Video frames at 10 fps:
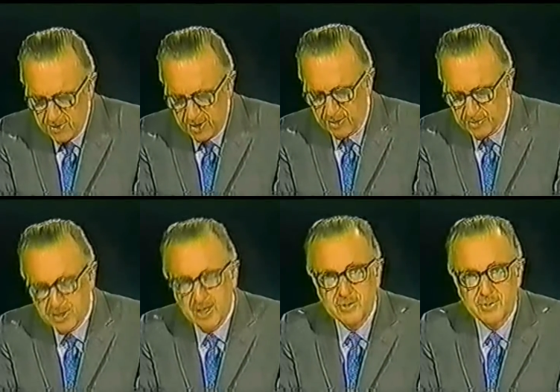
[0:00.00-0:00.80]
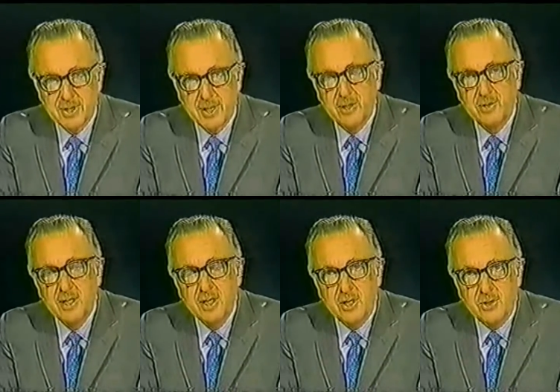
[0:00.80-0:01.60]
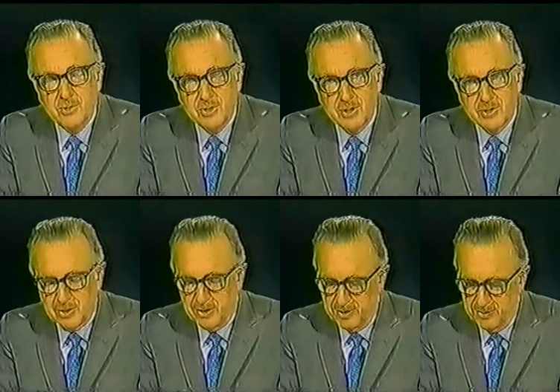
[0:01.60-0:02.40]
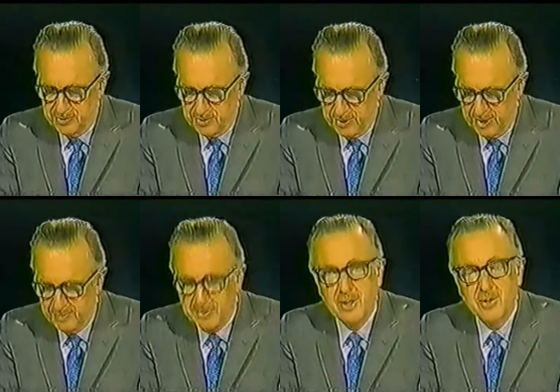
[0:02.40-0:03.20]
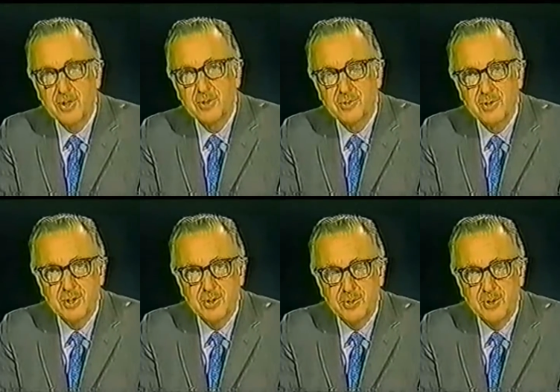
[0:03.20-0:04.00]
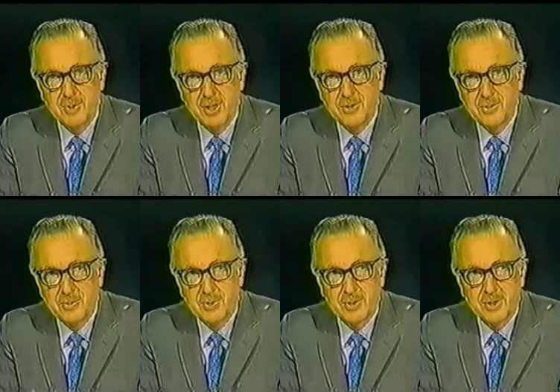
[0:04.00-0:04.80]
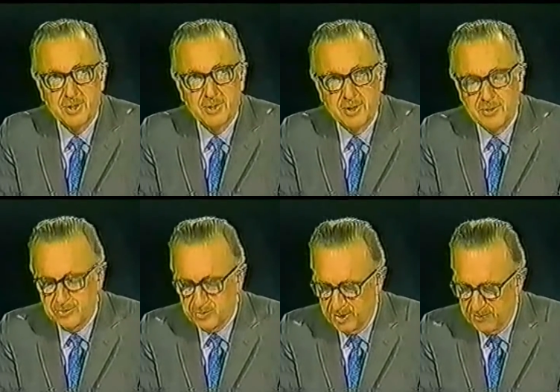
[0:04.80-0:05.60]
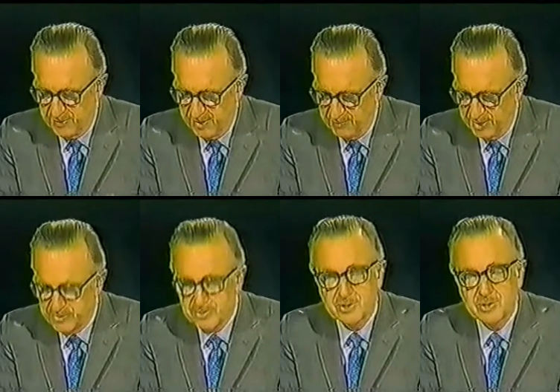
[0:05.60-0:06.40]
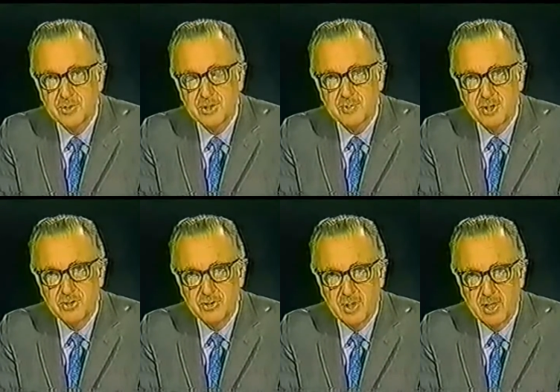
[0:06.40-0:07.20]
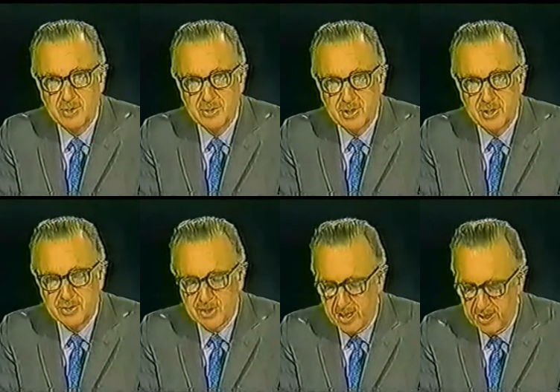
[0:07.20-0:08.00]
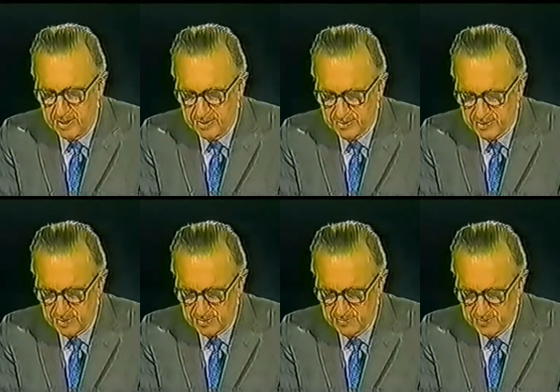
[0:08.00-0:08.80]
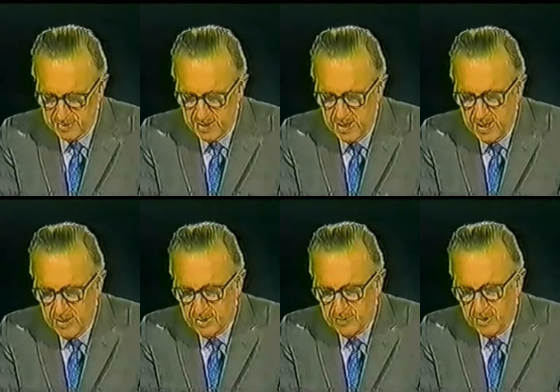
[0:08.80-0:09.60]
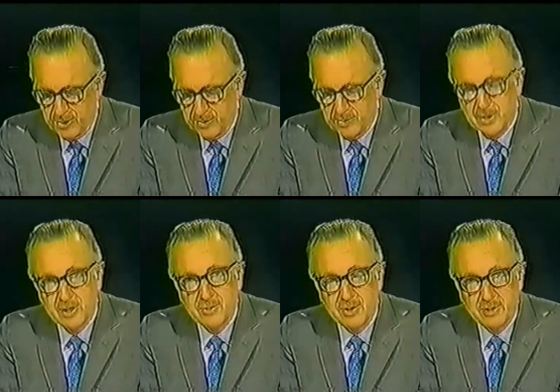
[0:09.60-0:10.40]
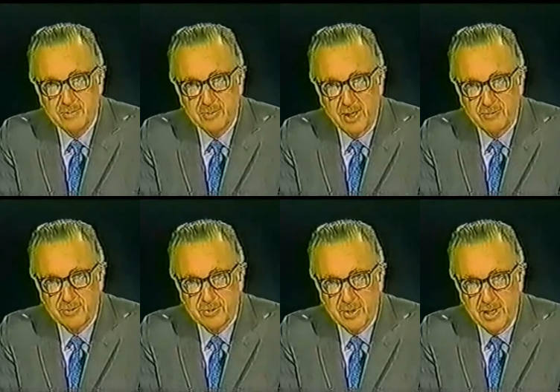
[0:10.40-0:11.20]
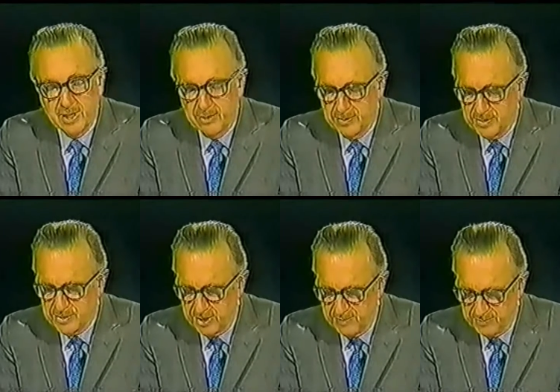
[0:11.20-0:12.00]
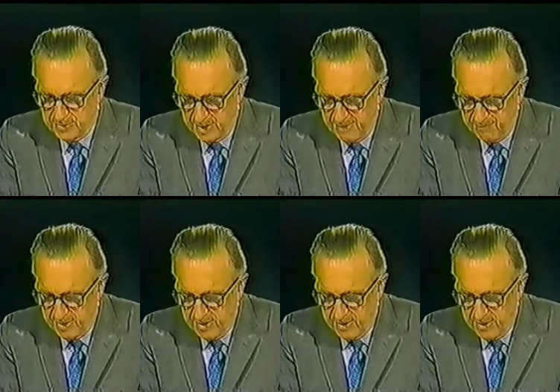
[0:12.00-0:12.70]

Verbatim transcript: They are scheduled now, Eugene Cernan, to climb down into the lunar module in another 25 minutes or so, to spend 2 hours there checking out its systems. Tomorrow, after 8 hours sleep tonight,